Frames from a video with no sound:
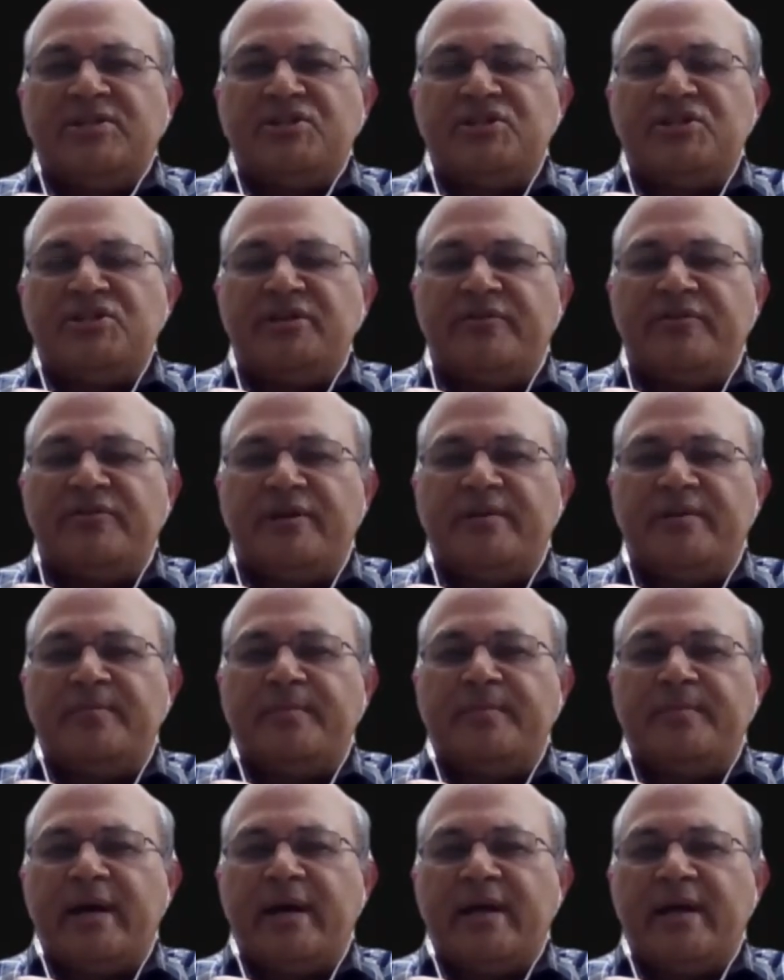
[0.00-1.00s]
It's
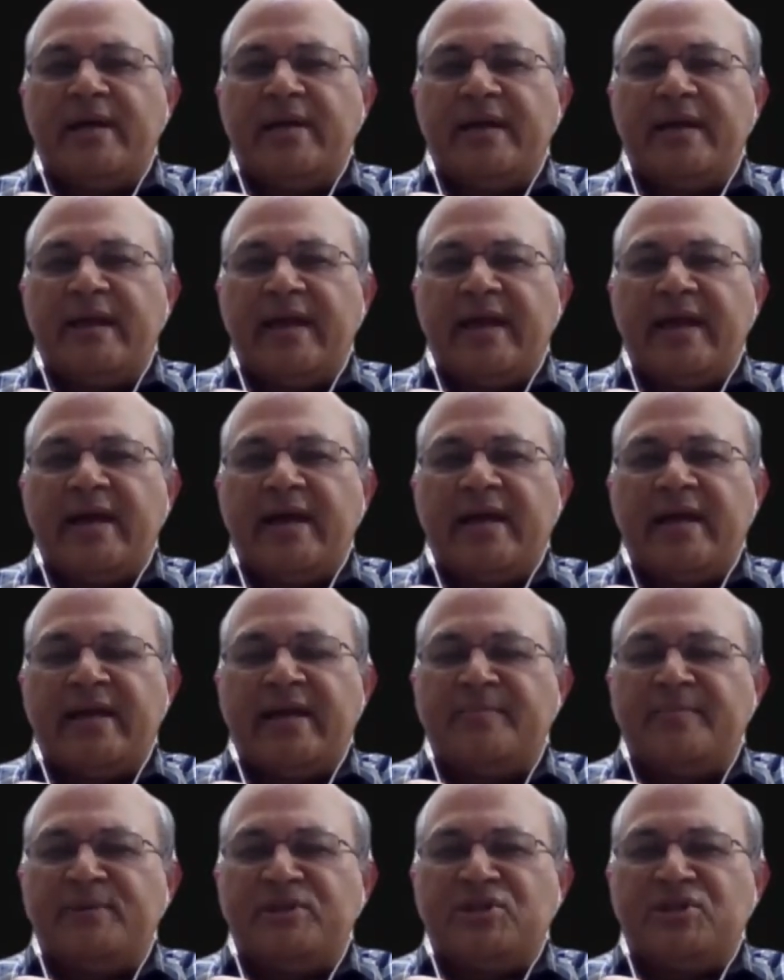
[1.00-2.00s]
driven by
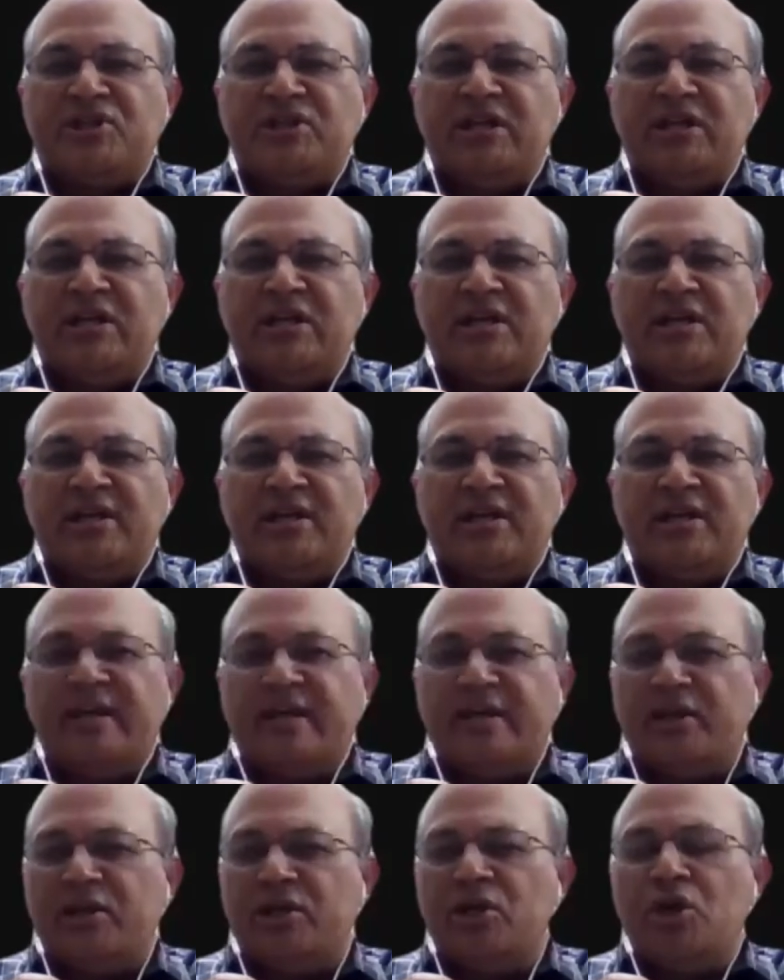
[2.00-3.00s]
AI and machine
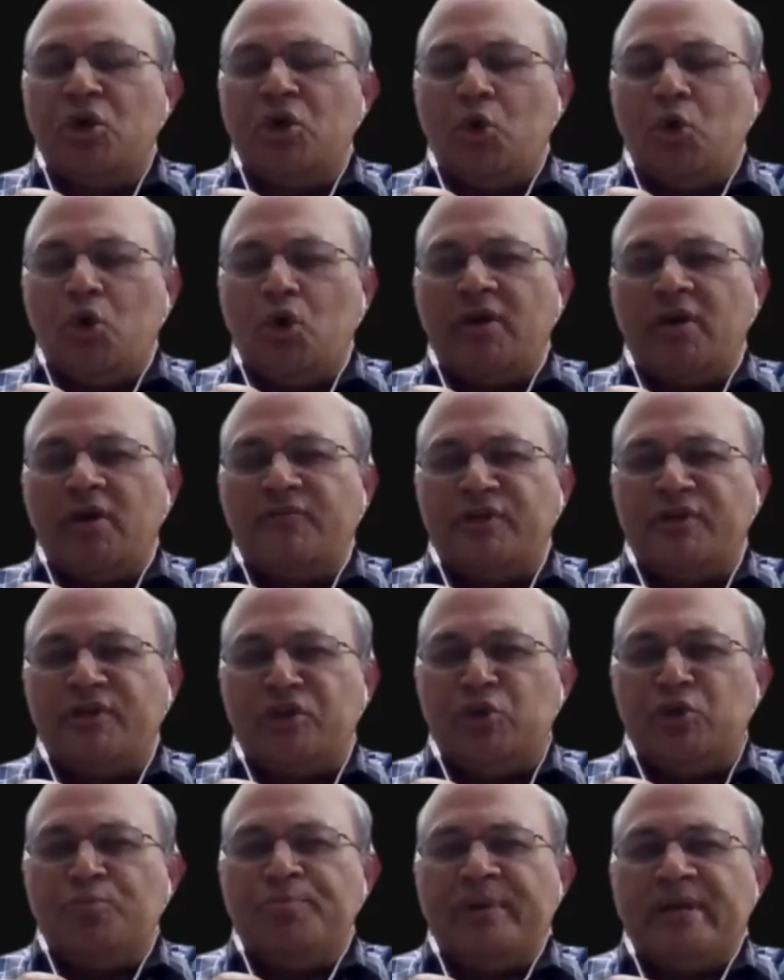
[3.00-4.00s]
learning and a whole lot of the
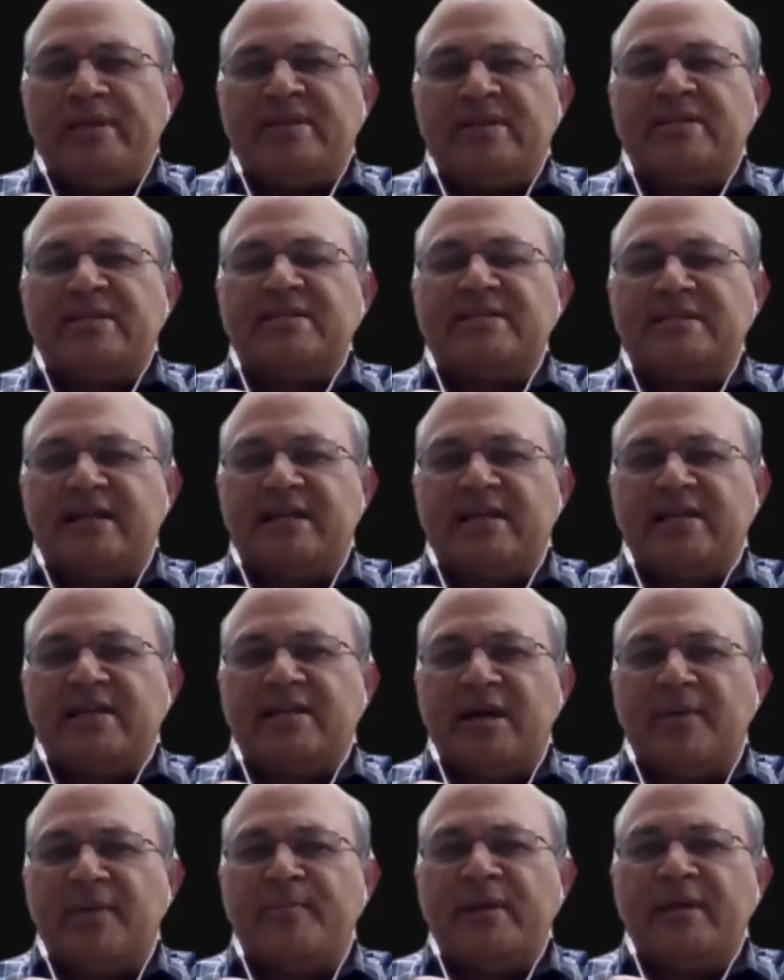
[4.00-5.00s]
new methods that are
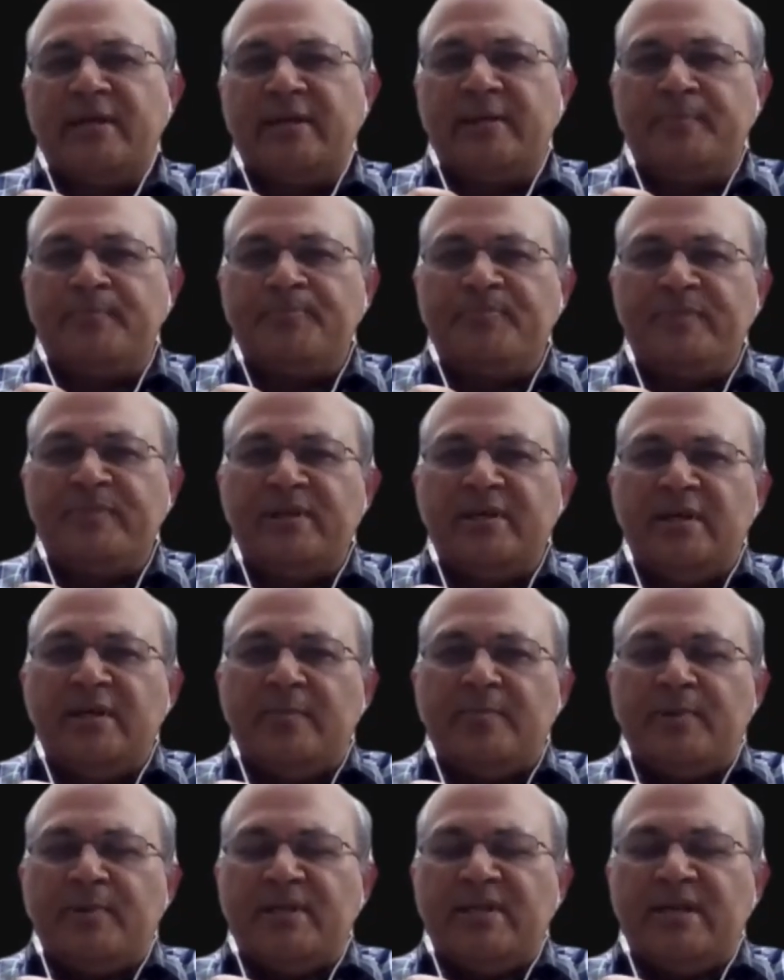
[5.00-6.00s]
coming in.
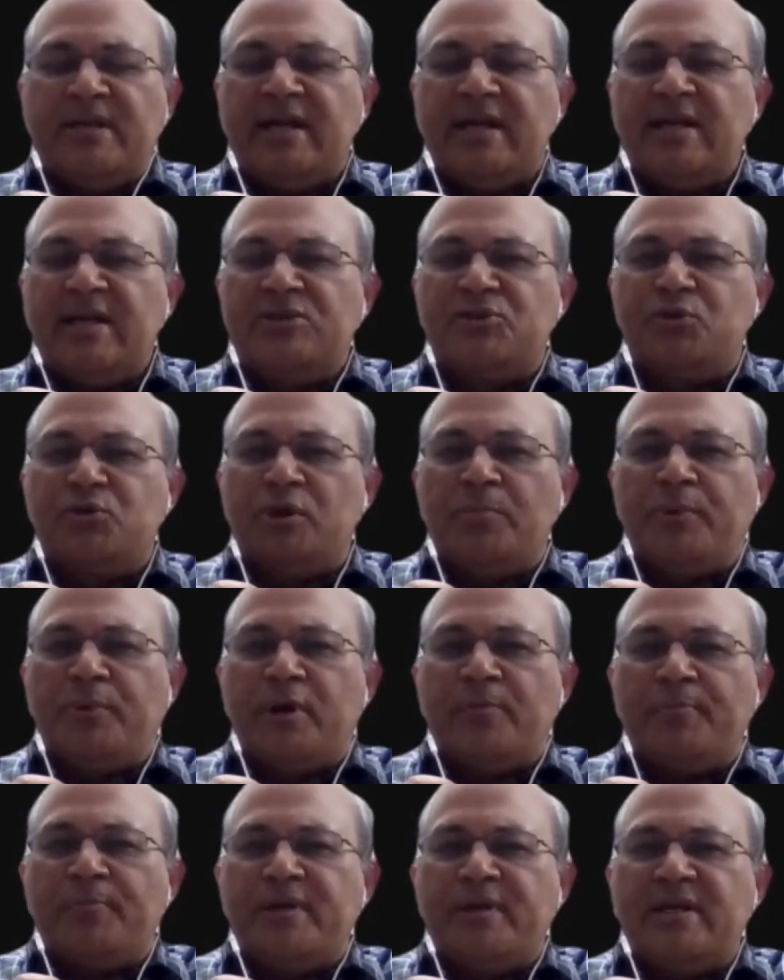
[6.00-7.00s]
But the intellectual
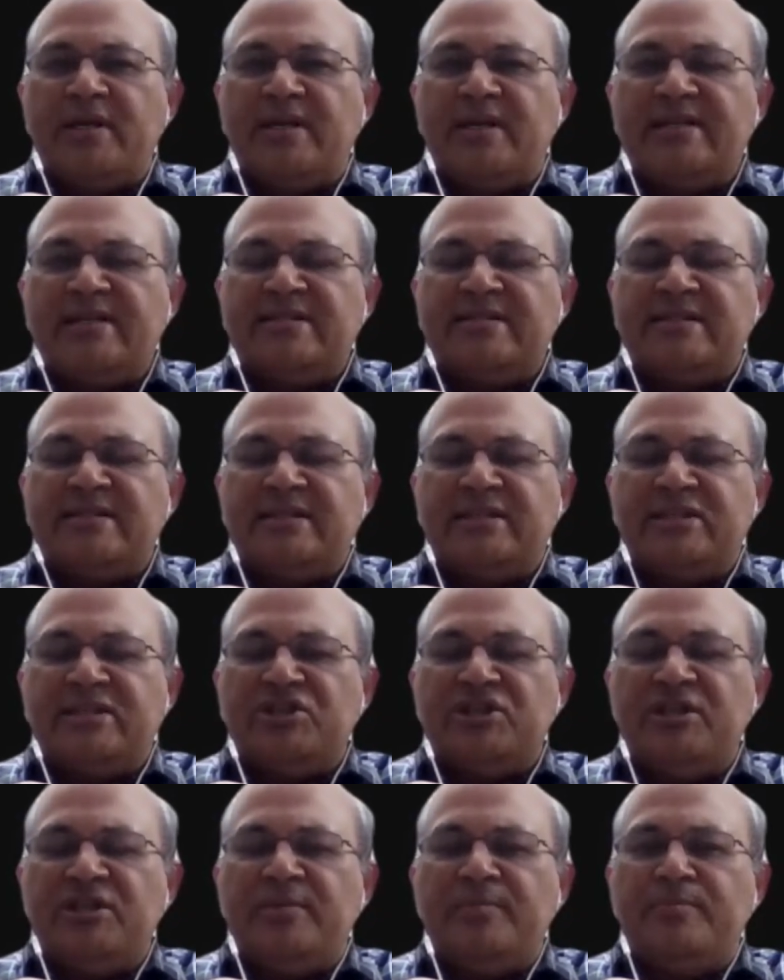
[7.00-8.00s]
property rights
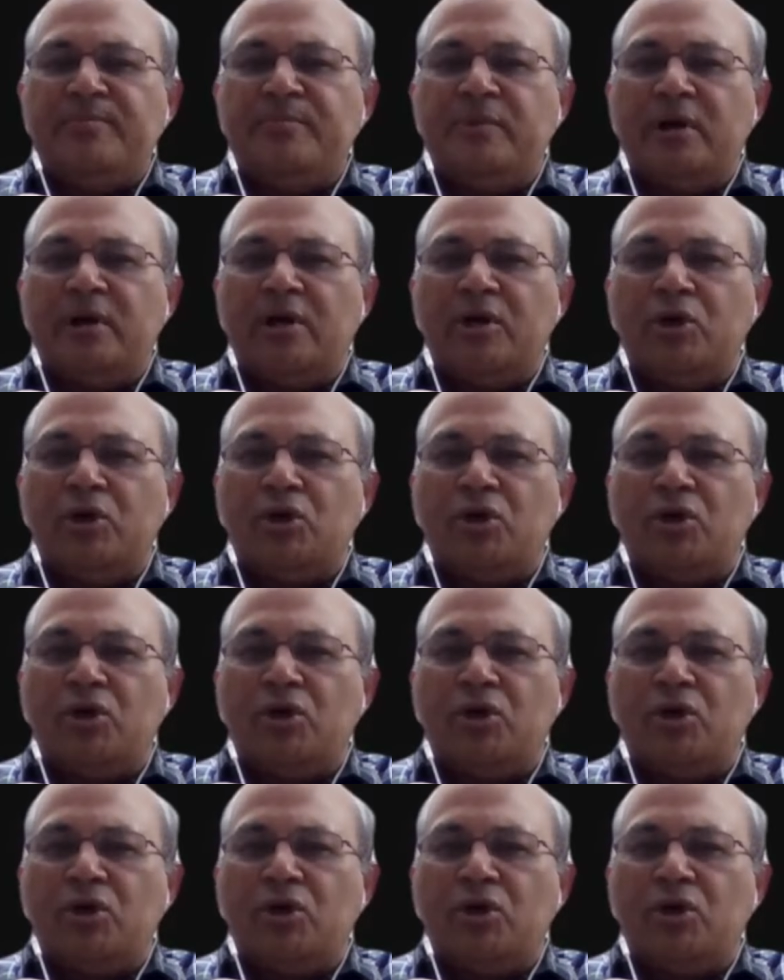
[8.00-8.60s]
regime